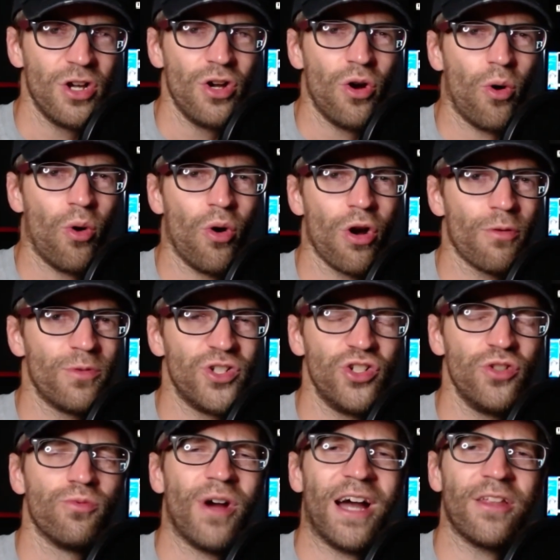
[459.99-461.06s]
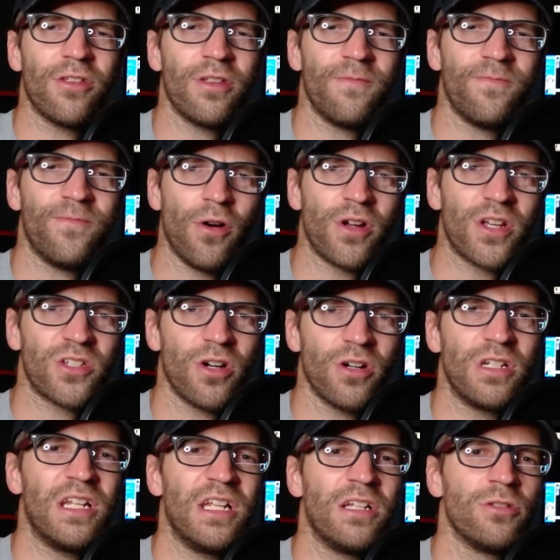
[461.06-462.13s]
Or would you rather them focus on
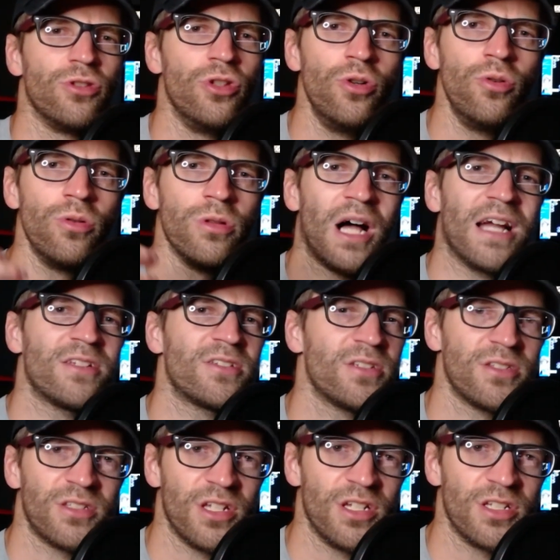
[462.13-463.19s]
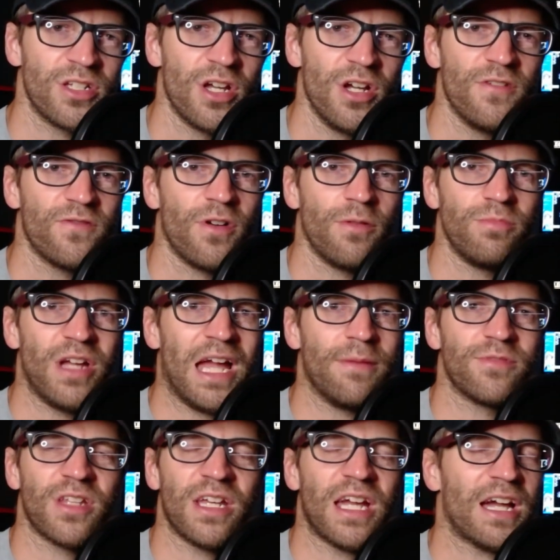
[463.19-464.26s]
getting new licenses from
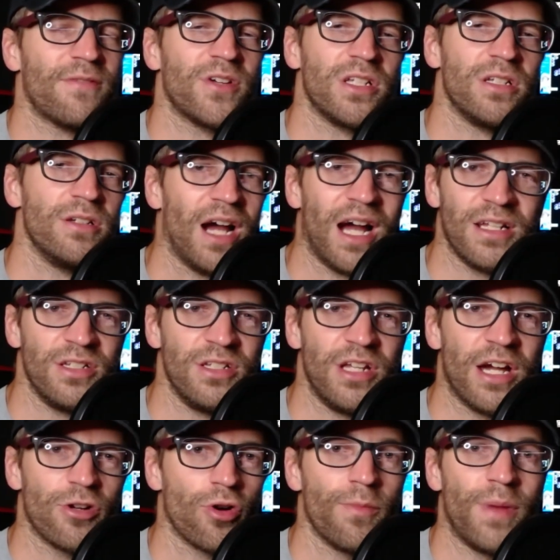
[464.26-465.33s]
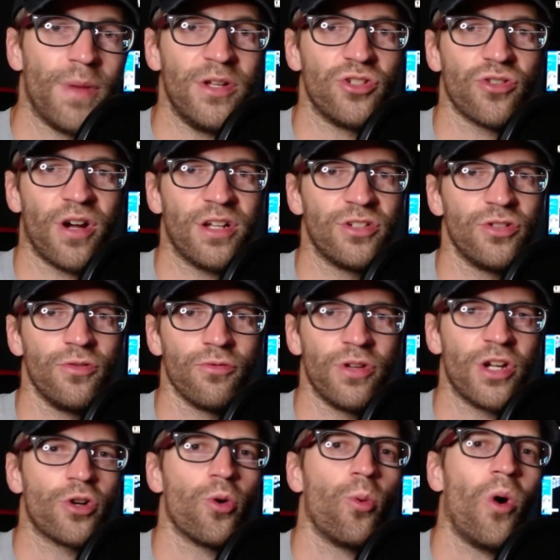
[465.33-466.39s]
games they haven't gotten yet, or maybe trying to
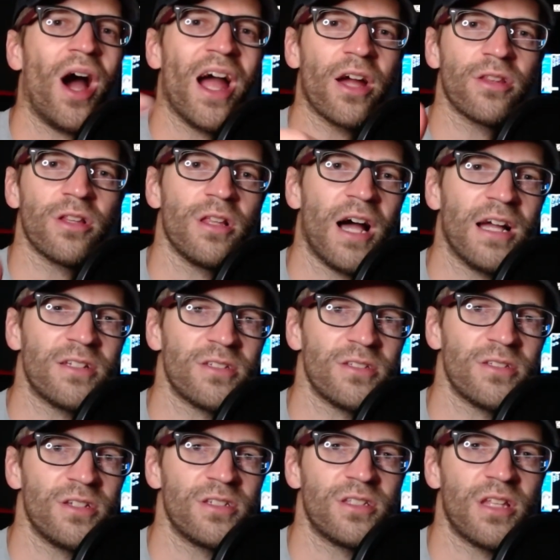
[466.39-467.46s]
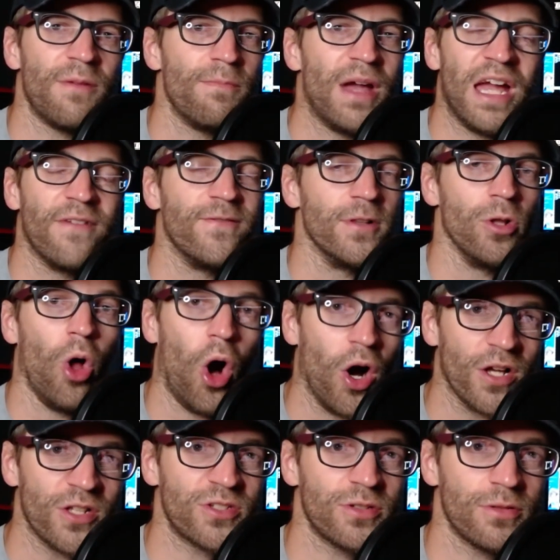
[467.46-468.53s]
reacquire the licenses they may have
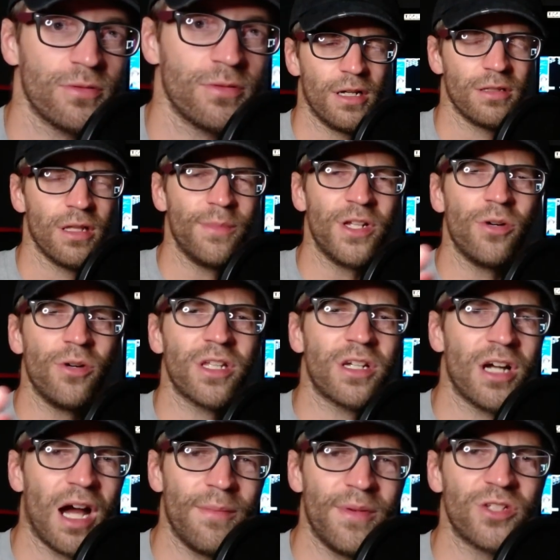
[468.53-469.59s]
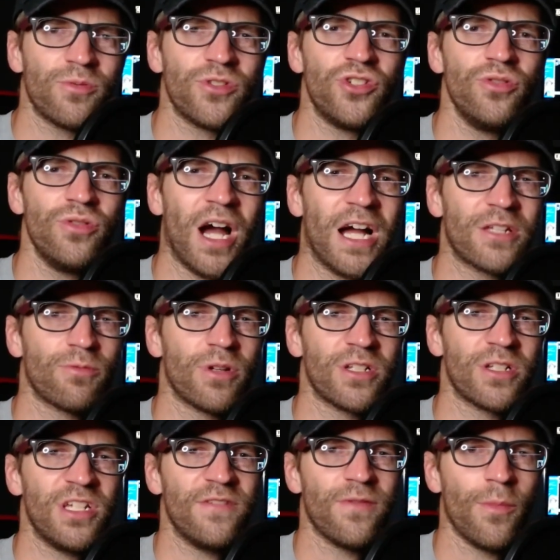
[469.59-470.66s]
lost? Let me know in the comments what you guys want
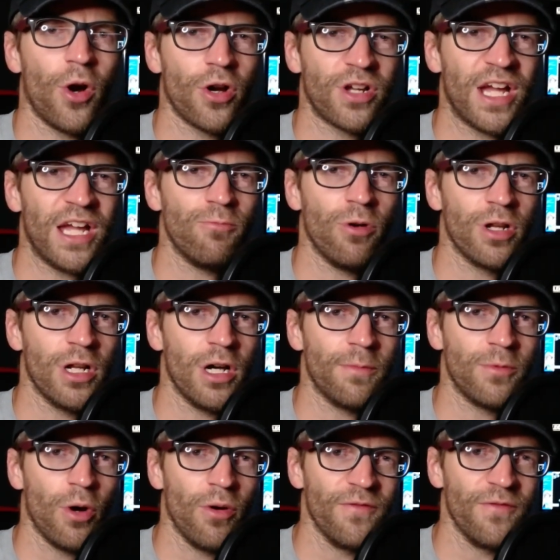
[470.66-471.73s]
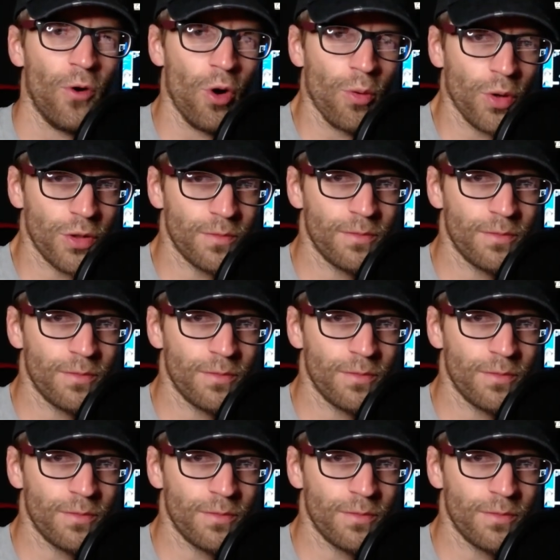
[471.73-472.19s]
to see from Arcade1Up going forward.